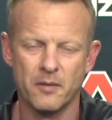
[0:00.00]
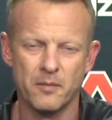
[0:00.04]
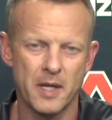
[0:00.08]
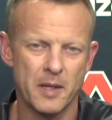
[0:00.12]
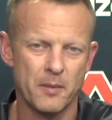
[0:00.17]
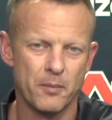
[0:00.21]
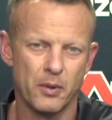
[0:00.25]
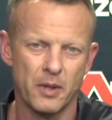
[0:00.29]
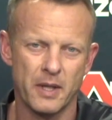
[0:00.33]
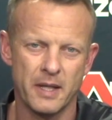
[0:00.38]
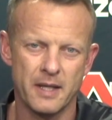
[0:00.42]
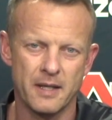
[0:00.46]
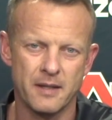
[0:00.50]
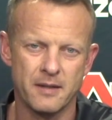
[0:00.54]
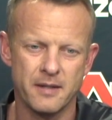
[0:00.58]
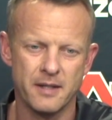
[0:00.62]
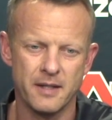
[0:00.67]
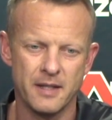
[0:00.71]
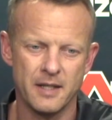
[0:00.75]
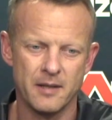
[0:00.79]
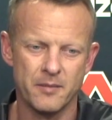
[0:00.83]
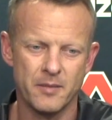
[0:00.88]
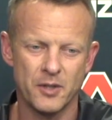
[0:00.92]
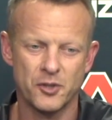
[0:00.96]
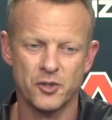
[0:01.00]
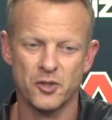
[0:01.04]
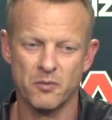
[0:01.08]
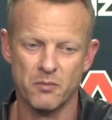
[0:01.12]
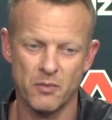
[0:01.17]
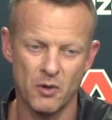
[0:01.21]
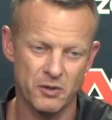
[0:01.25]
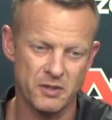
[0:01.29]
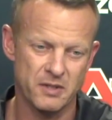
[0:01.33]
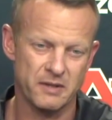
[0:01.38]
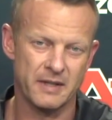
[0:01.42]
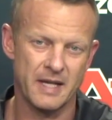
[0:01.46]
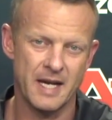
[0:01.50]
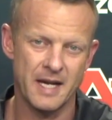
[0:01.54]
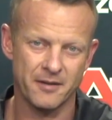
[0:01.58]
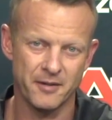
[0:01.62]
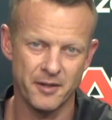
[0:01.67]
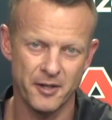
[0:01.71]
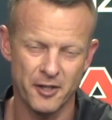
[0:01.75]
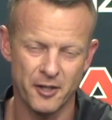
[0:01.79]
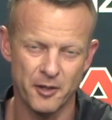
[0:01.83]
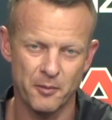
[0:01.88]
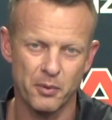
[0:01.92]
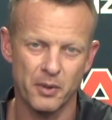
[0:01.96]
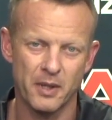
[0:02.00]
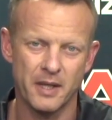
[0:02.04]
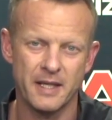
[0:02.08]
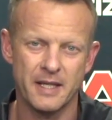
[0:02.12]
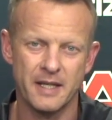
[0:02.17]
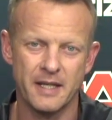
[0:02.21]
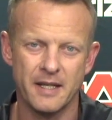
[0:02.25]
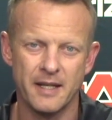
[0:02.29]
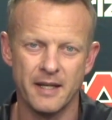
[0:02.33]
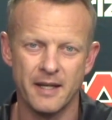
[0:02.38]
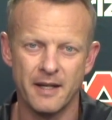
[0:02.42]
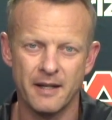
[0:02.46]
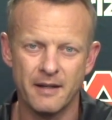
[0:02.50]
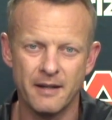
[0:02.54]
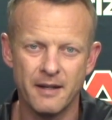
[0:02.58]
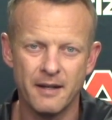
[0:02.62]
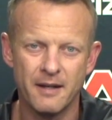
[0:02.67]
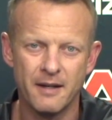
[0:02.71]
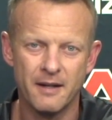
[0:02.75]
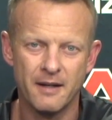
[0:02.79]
and play a team that you're most likely going to play again.